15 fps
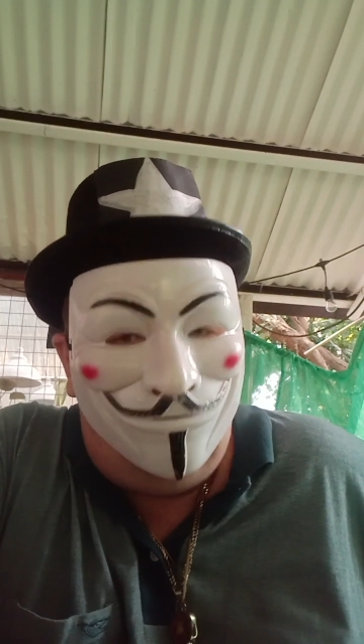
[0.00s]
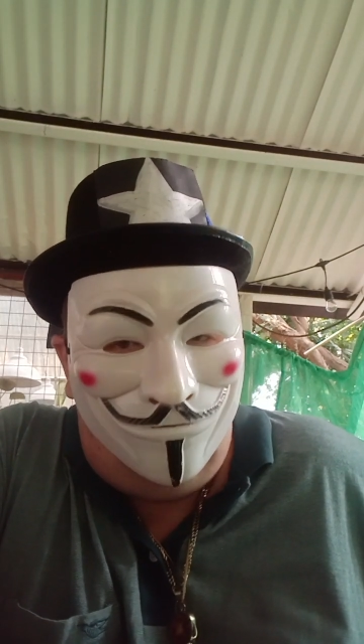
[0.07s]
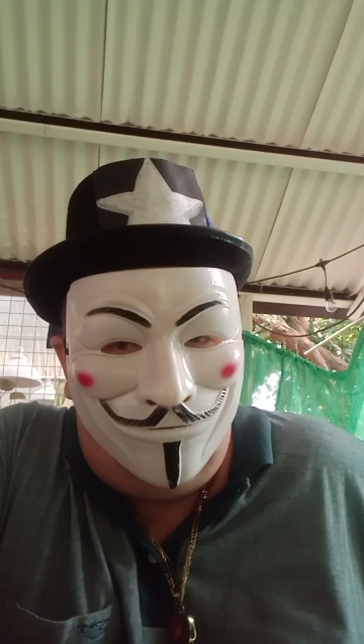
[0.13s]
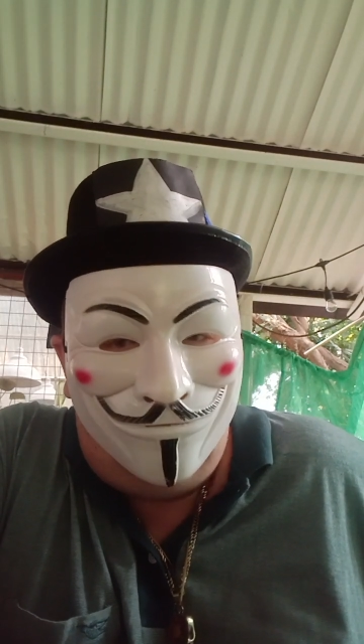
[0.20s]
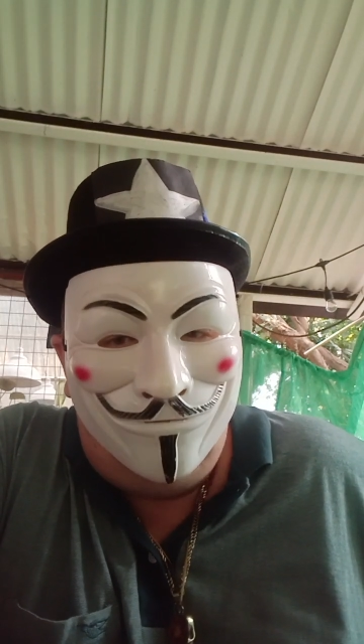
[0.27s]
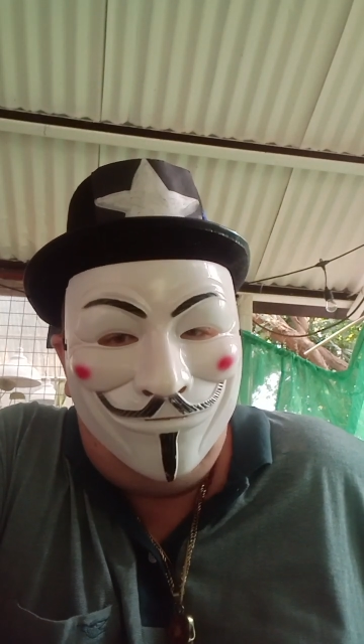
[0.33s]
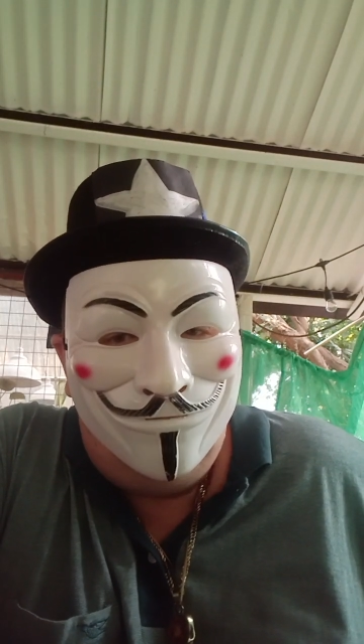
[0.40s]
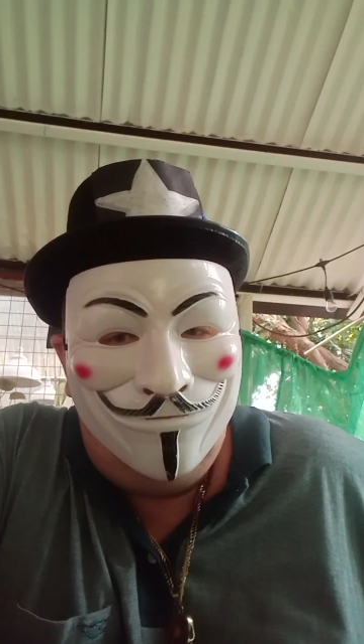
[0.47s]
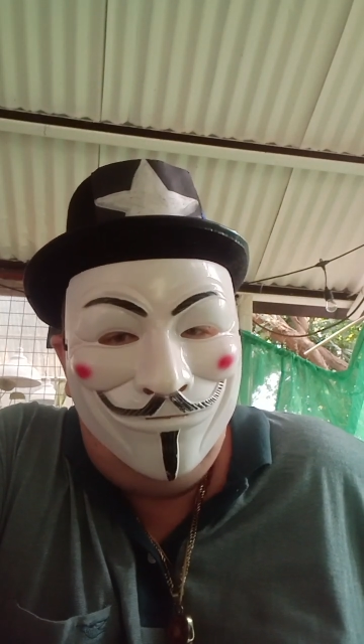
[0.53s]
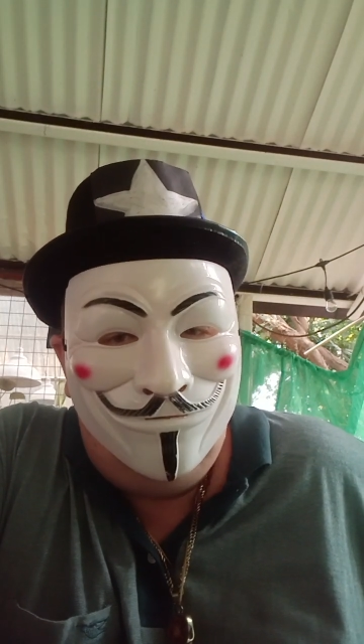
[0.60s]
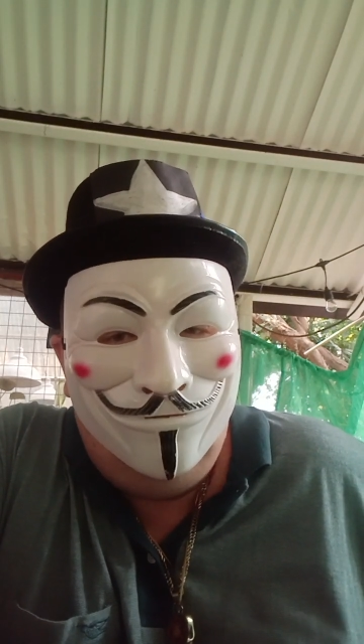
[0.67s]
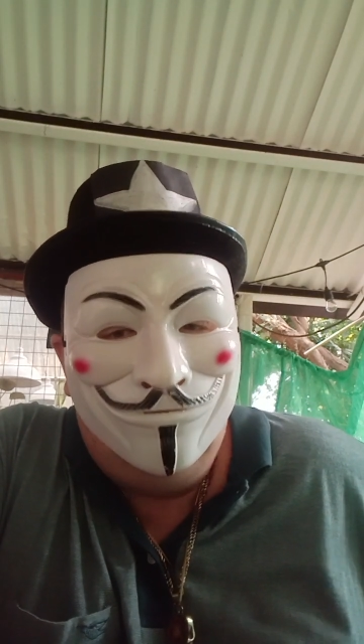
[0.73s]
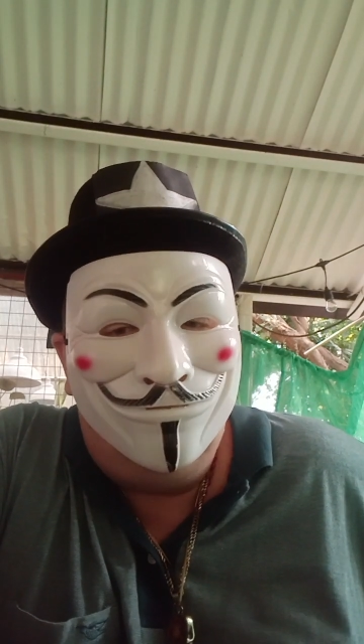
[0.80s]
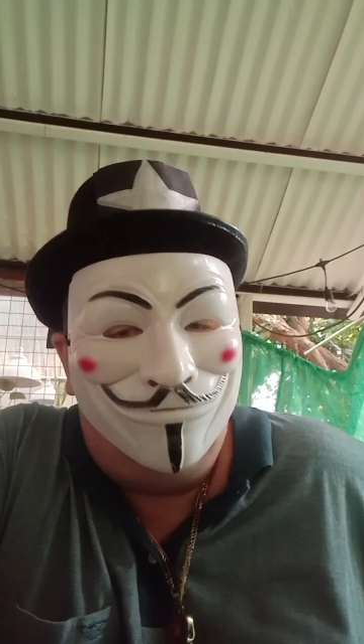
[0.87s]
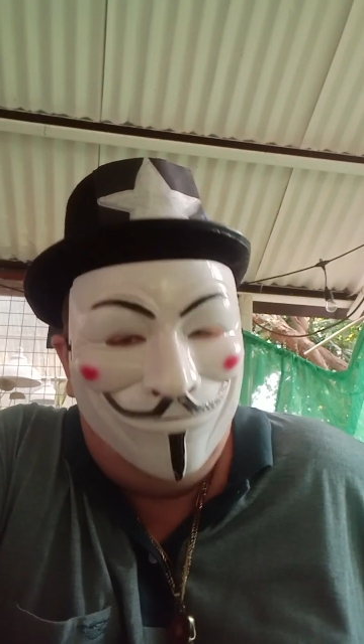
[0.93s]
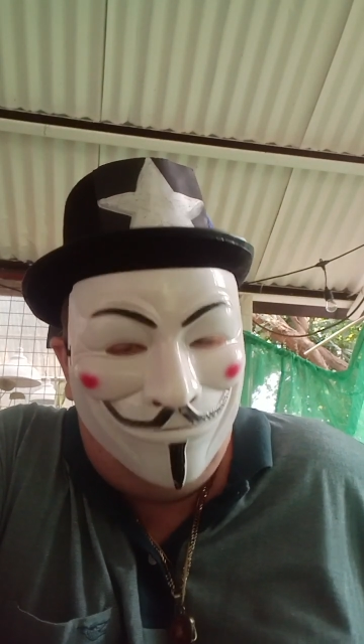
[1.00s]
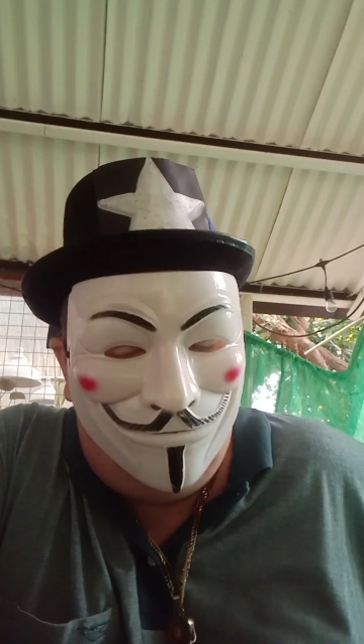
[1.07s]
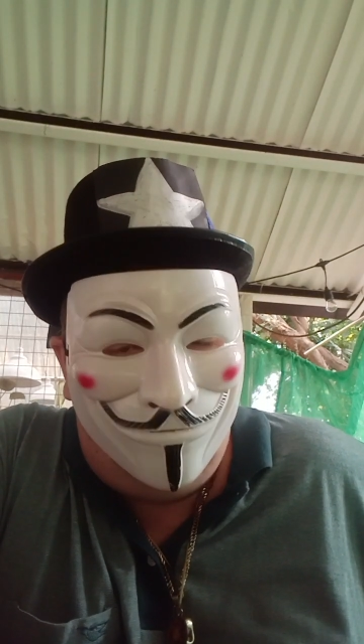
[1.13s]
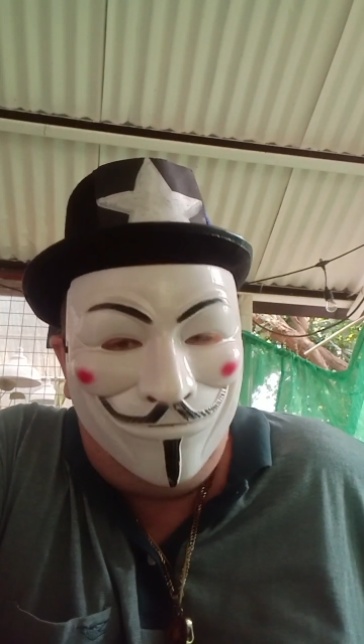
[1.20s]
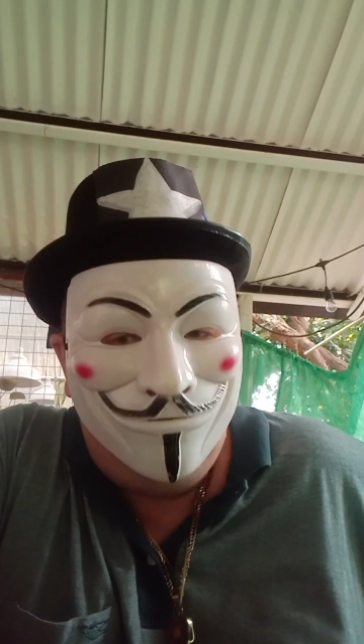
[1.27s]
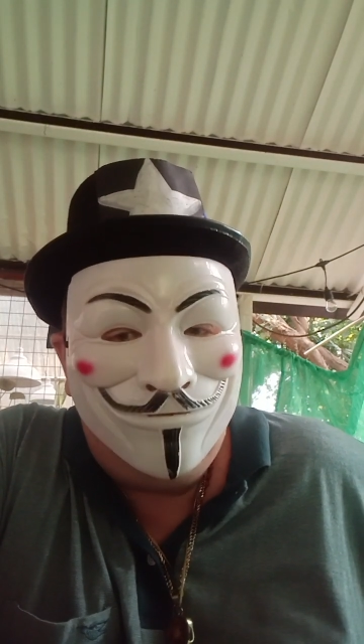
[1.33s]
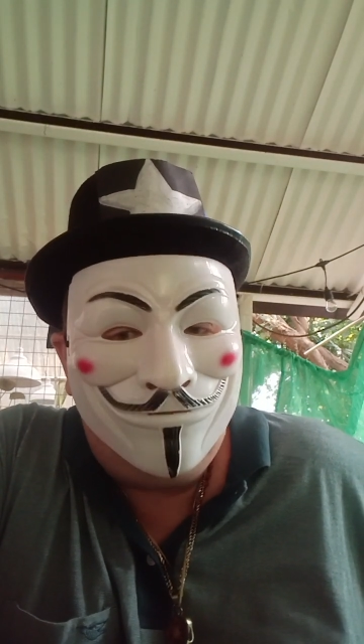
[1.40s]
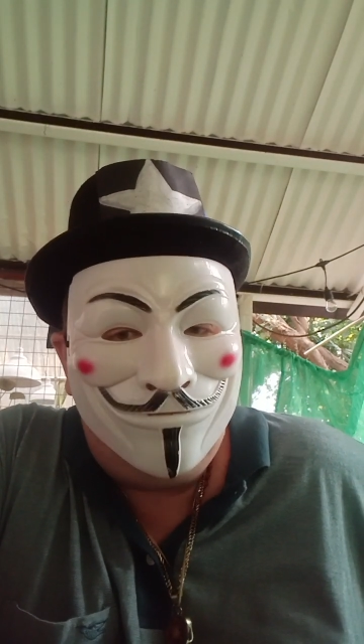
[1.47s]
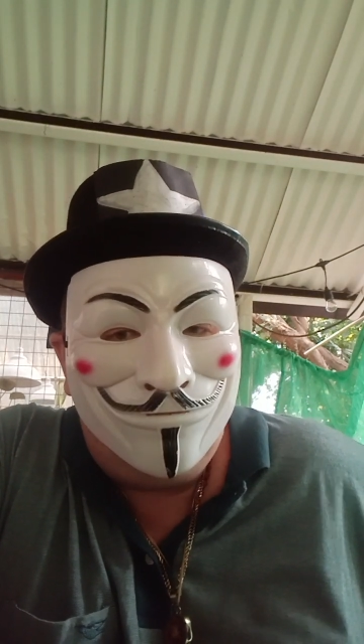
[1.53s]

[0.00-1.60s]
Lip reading: card in a reading,